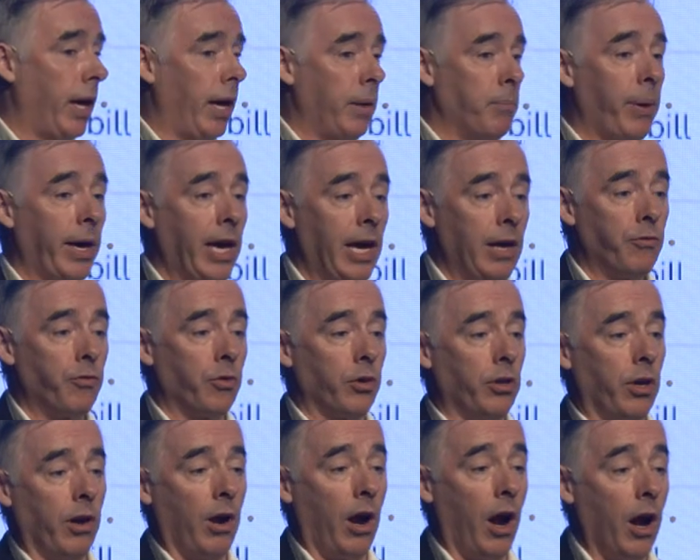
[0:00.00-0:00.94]
and pay for
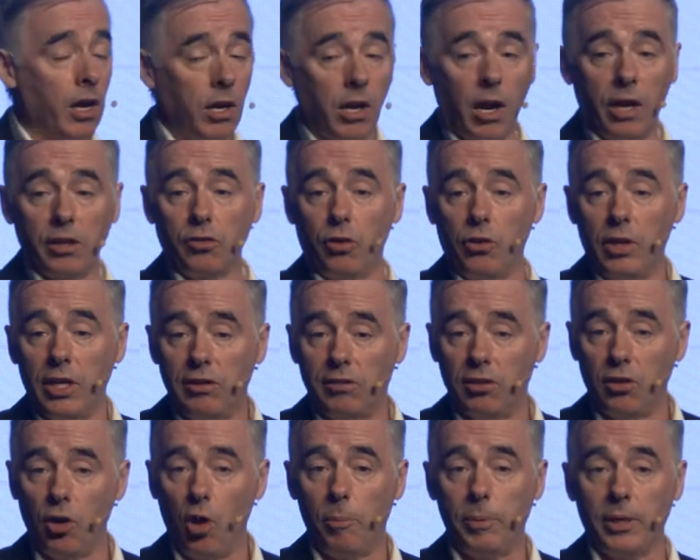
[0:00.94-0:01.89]
their airline, their
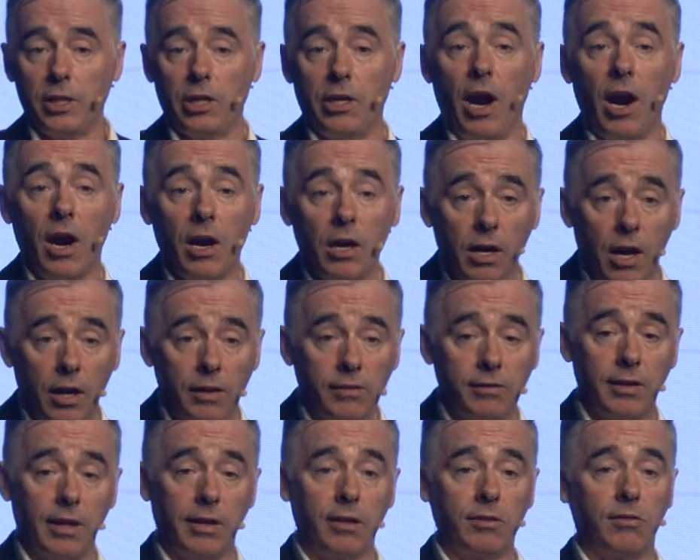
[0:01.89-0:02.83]
Ethiopian airline
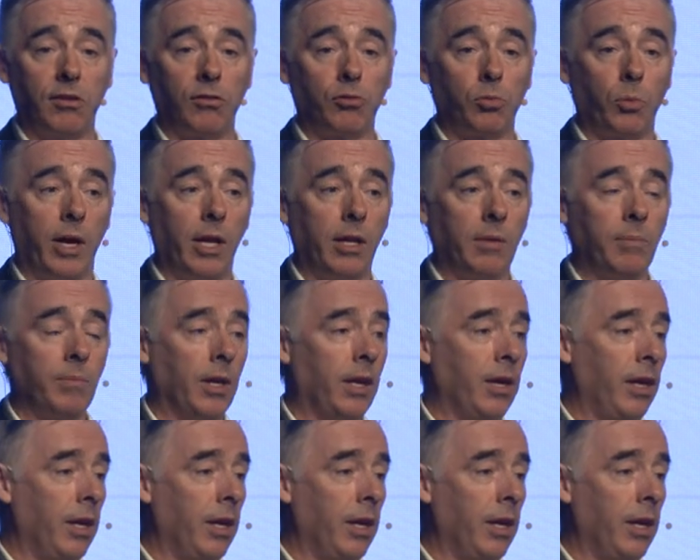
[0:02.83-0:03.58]
tickets as well.